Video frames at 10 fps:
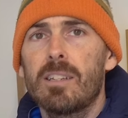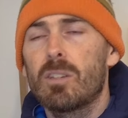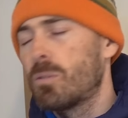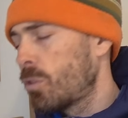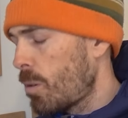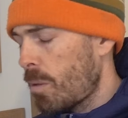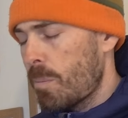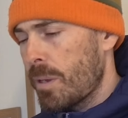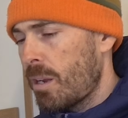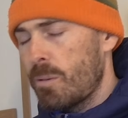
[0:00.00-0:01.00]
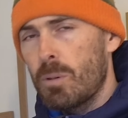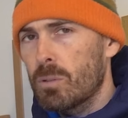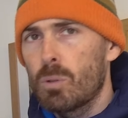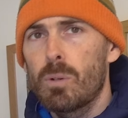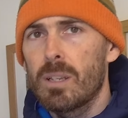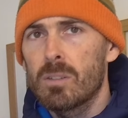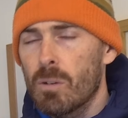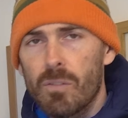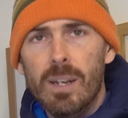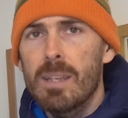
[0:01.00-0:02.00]
So top roping only, we're not talking, it's
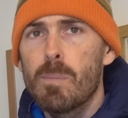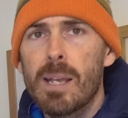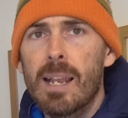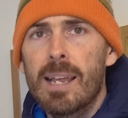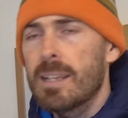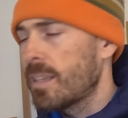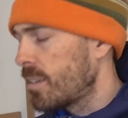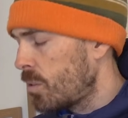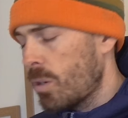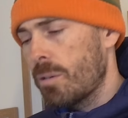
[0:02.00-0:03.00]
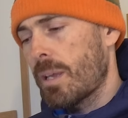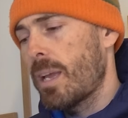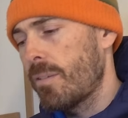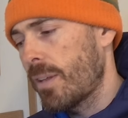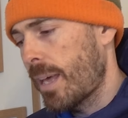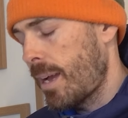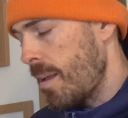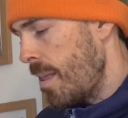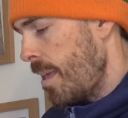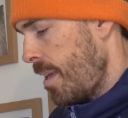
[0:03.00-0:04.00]
not for lead belaying, it's not okay for that,
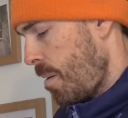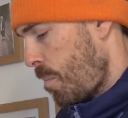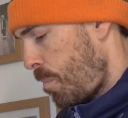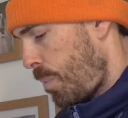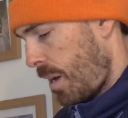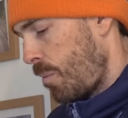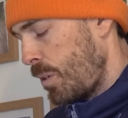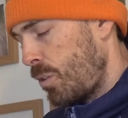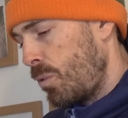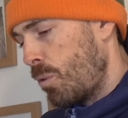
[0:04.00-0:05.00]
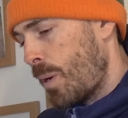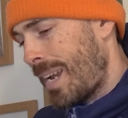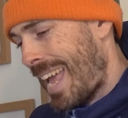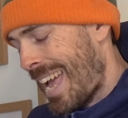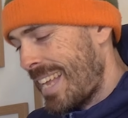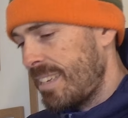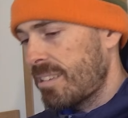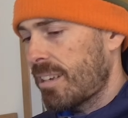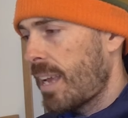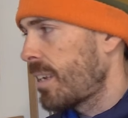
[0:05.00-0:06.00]
but we do not want any
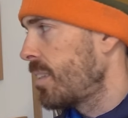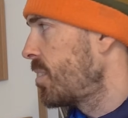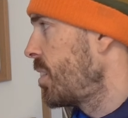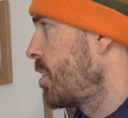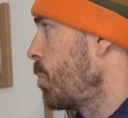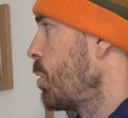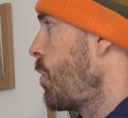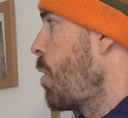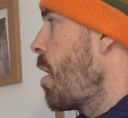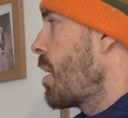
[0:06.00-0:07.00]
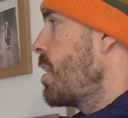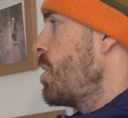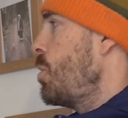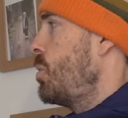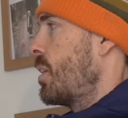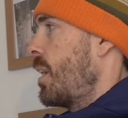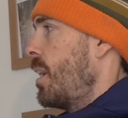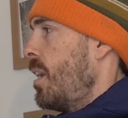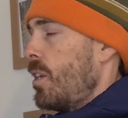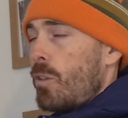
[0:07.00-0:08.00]
slack in the system. So if you are going to use
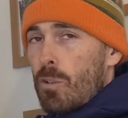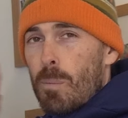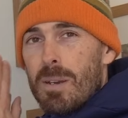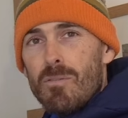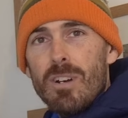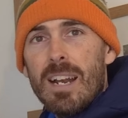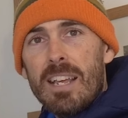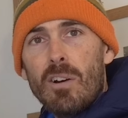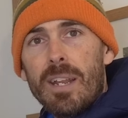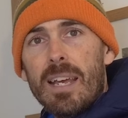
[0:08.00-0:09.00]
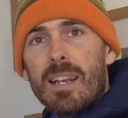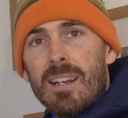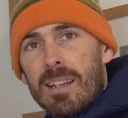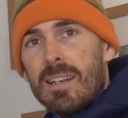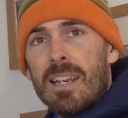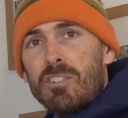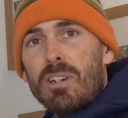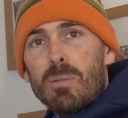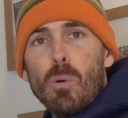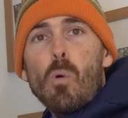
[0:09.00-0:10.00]
it, you've got to be really on it, like
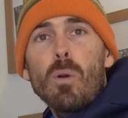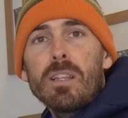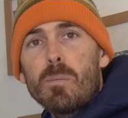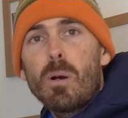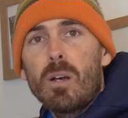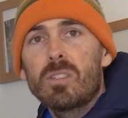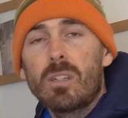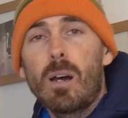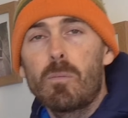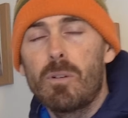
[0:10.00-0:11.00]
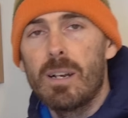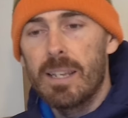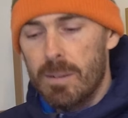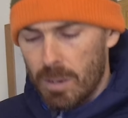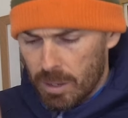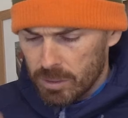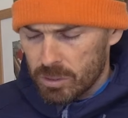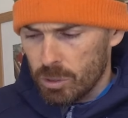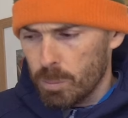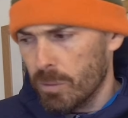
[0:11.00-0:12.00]
literally hauling the person up really, and
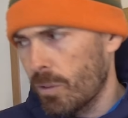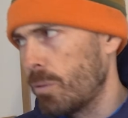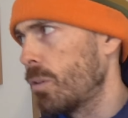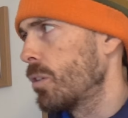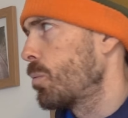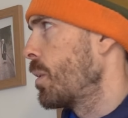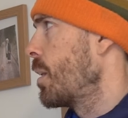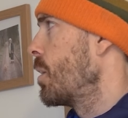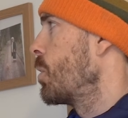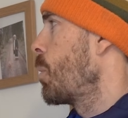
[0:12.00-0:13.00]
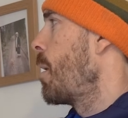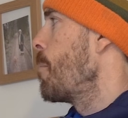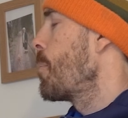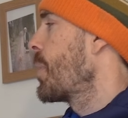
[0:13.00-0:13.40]
super focused with it as well.